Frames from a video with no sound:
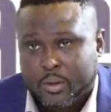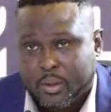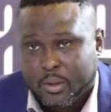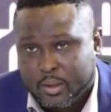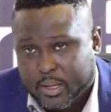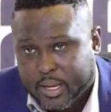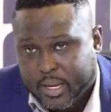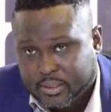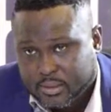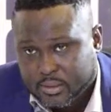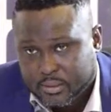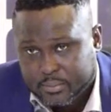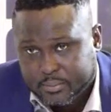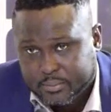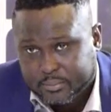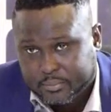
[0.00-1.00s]
Yes?
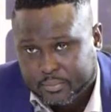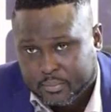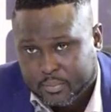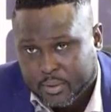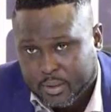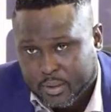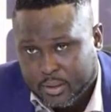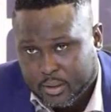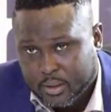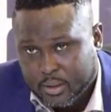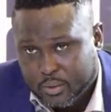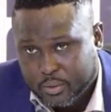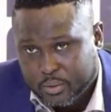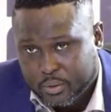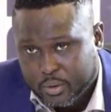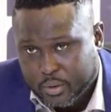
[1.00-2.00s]

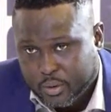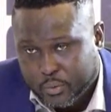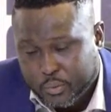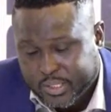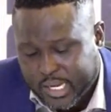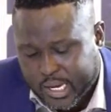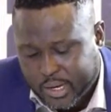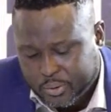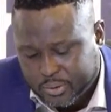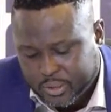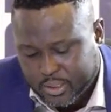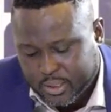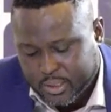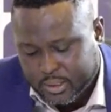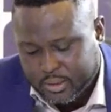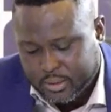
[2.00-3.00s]
Without
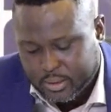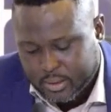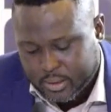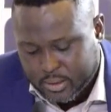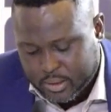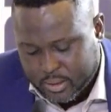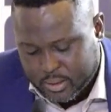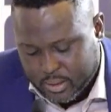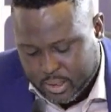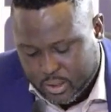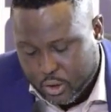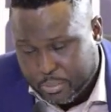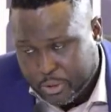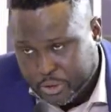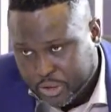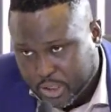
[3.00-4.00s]
an
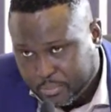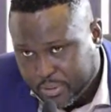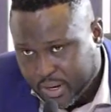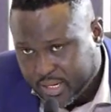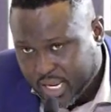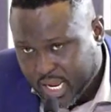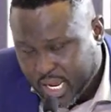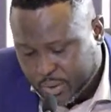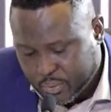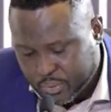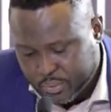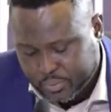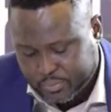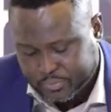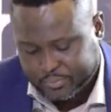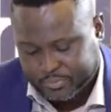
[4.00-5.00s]
operational plan, how
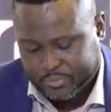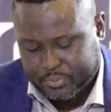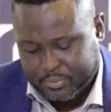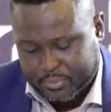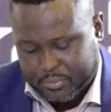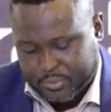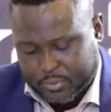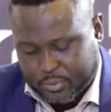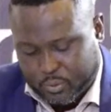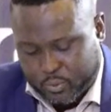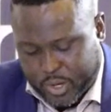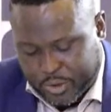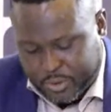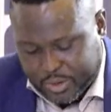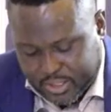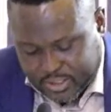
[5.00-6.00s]
were
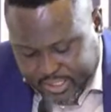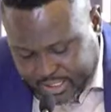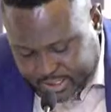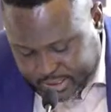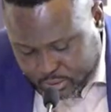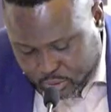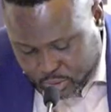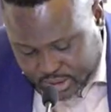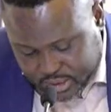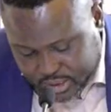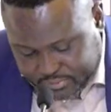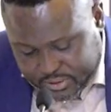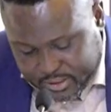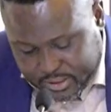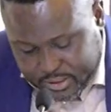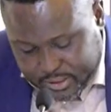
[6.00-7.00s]
you intending to achieve
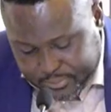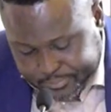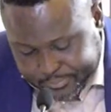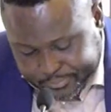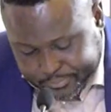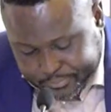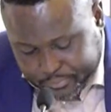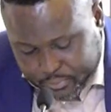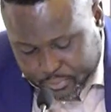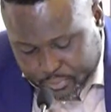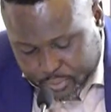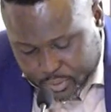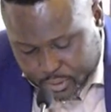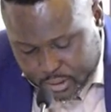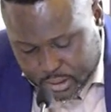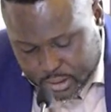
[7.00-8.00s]
the,
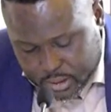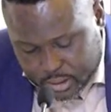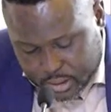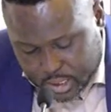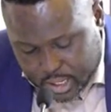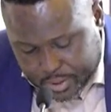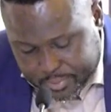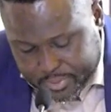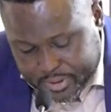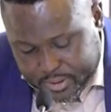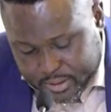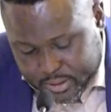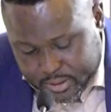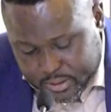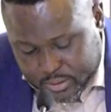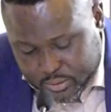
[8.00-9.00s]

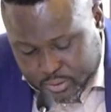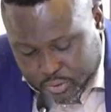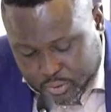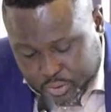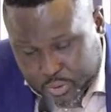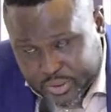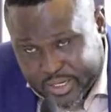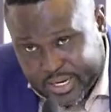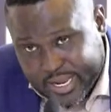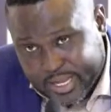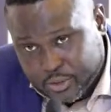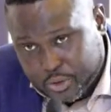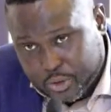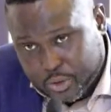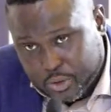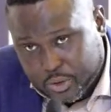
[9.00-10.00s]
to realize
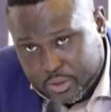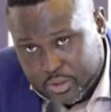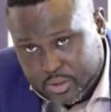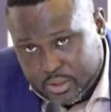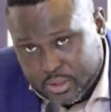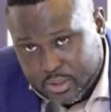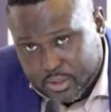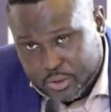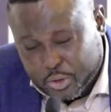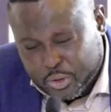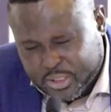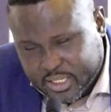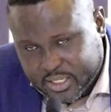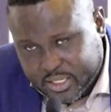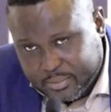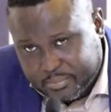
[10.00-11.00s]
your
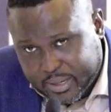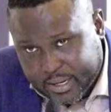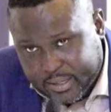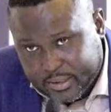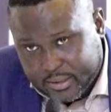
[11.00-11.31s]
strategic plan?